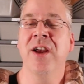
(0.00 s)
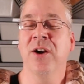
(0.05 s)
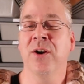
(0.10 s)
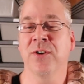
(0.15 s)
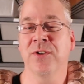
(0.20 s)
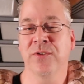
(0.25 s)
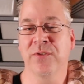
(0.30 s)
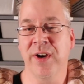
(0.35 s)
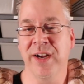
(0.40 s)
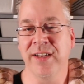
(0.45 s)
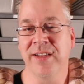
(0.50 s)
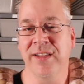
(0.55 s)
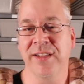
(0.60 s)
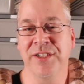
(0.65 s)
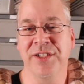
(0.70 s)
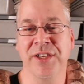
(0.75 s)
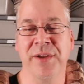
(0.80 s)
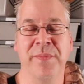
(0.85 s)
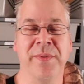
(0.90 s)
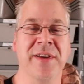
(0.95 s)
Goes right to the
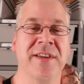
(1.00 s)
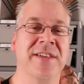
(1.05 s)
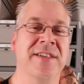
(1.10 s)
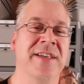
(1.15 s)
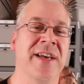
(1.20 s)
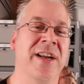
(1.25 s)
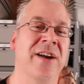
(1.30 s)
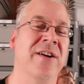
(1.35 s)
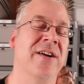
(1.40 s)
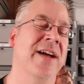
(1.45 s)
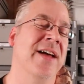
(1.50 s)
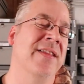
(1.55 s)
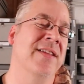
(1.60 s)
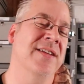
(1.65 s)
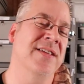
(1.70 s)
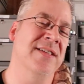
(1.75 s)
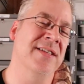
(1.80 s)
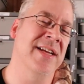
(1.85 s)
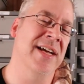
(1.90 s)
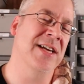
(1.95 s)
shipping center, and
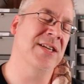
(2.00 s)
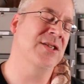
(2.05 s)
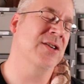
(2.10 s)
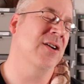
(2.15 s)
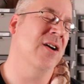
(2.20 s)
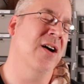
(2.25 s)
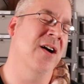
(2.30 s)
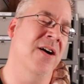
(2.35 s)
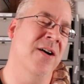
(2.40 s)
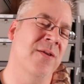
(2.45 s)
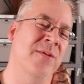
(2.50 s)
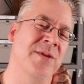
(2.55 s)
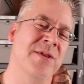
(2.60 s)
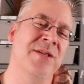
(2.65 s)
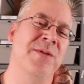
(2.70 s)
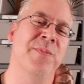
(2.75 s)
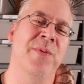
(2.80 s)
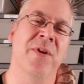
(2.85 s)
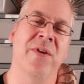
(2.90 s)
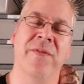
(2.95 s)
the snakes are
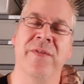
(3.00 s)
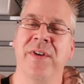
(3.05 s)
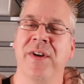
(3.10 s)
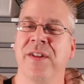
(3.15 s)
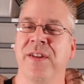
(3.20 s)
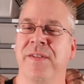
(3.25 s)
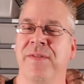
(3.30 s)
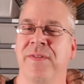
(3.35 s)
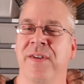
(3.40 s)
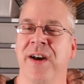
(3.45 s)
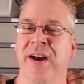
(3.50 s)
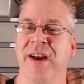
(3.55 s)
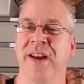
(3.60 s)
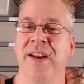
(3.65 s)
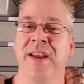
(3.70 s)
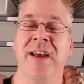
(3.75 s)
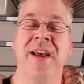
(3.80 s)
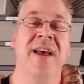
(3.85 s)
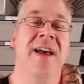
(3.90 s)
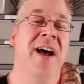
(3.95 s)
always perfectly
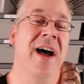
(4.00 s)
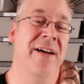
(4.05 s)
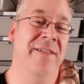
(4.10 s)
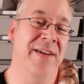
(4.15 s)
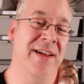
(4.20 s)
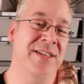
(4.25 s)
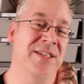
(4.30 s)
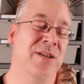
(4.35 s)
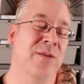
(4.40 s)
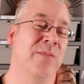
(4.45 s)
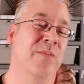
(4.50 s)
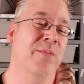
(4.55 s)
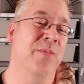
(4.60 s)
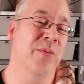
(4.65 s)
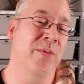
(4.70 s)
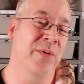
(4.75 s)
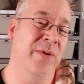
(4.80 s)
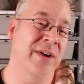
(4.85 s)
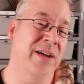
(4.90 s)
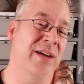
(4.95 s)
fine. I've had some
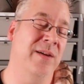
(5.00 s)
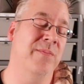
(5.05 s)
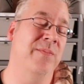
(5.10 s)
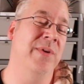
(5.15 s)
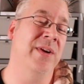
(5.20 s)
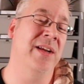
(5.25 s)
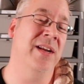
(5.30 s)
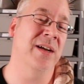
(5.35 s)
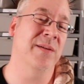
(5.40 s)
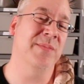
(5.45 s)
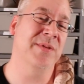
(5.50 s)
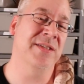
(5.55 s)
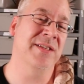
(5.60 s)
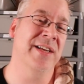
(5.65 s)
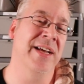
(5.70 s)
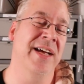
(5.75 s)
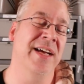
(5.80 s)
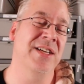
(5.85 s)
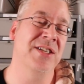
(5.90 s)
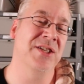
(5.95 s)
pretty beat up
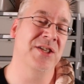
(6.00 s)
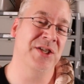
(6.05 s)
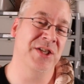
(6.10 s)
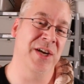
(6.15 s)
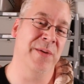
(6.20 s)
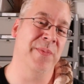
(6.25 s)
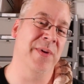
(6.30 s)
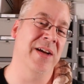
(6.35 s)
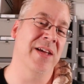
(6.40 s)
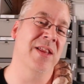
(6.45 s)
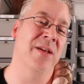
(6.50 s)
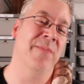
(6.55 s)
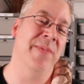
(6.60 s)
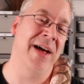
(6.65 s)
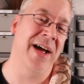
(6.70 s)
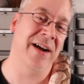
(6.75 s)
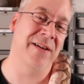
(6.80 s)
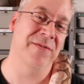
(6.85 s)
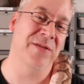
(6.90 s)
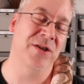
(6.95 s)
snakes shipping in the
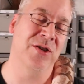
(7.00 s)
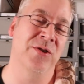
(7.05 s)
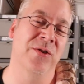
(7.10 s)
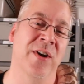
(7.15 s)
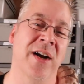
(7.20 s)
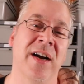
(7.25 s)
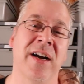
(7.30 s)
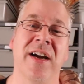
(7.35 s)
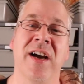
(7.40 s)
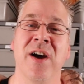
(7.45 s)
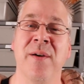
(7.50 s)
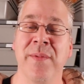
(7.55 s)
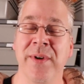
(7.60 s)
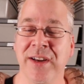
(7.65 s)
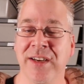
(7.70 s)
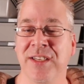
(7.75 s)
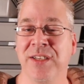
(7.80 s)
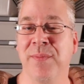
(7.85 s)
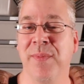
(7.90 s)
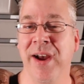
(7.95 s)
back of a truck
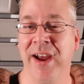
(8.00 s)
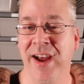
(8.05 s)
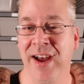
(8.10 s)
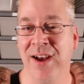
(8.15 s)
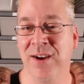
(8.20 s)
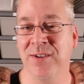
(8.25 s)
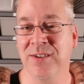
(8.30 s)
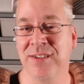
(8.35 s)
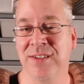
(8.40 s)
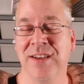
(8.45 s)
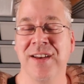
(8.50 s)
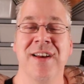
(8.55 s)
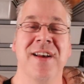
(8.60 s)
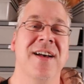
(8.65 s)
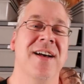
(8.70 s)
coming to my house